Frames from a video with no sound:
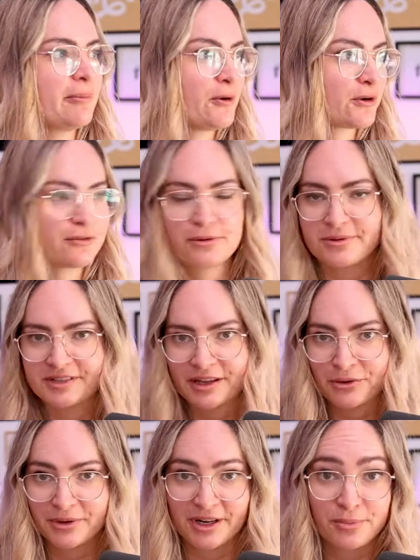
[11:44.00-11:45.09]
Typography was
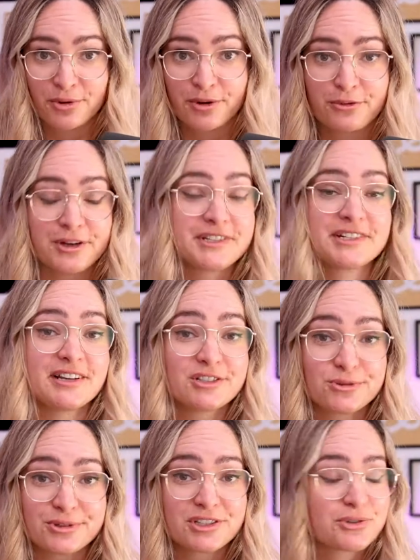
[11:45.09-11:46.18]
something really important for us to get
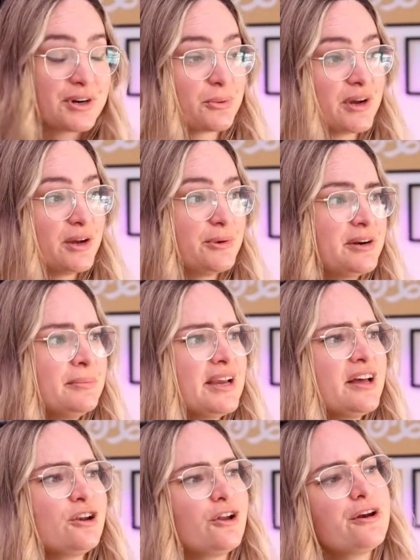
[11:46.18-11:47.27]
sorted straight away. We didn't
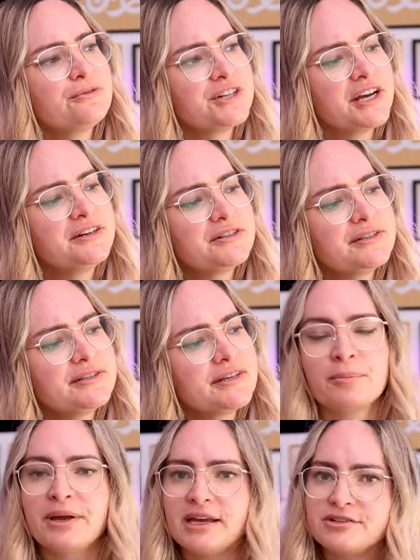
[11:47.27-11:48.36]
make a lot of changes
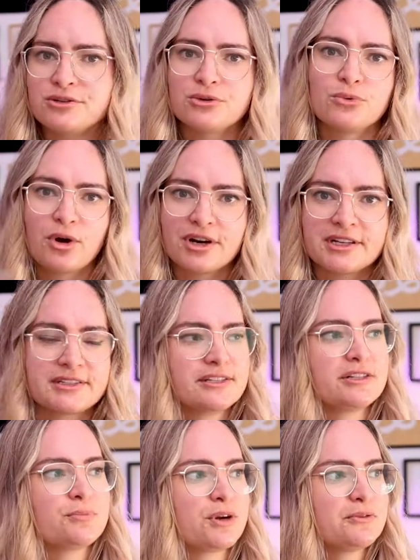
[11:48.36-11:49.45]
compared to what
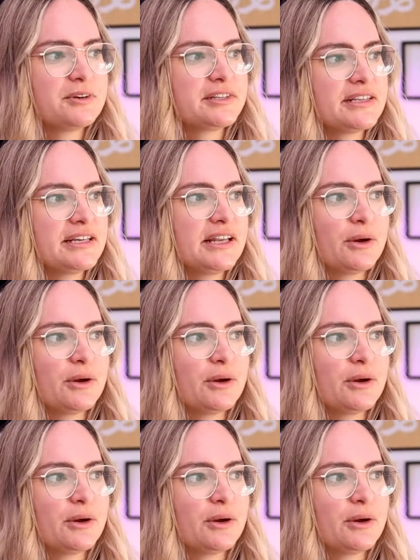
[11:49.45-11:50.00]
existed previously.